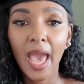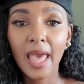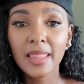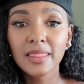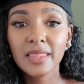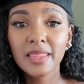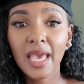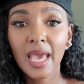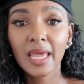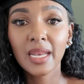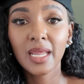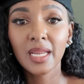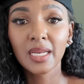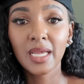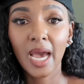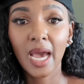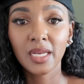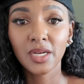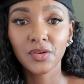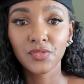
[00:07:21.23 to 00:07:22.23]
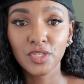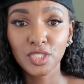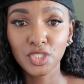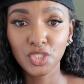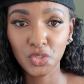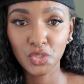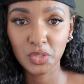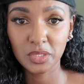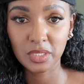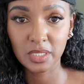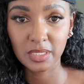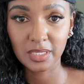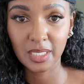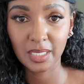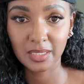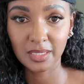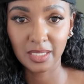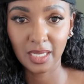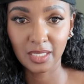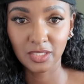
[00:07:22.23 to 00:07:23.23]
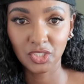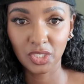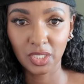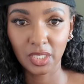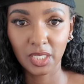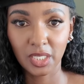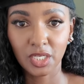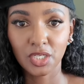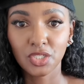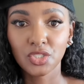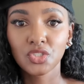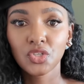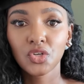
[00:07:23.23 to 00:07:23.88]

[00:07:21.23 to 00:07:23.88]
and then it kind of reduces the attention here.